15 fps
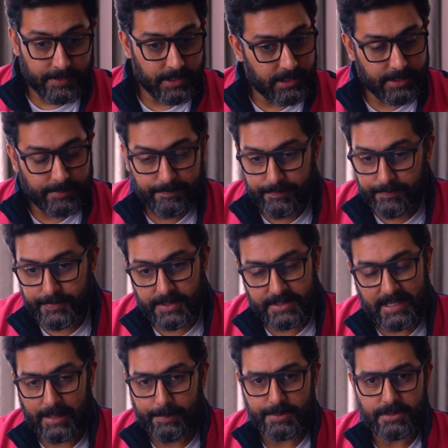Uh,
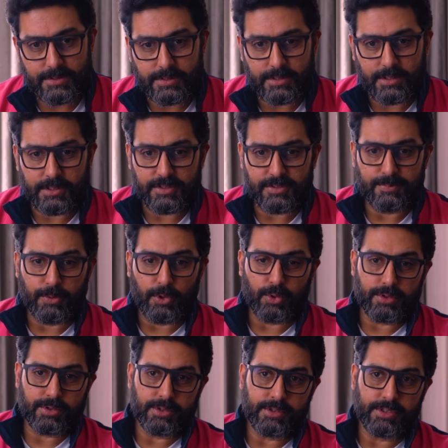this happens in
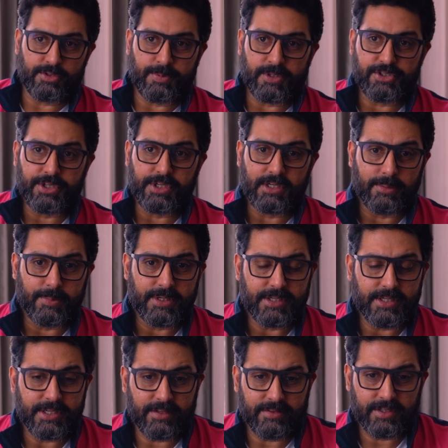sport, especially in kabaddi.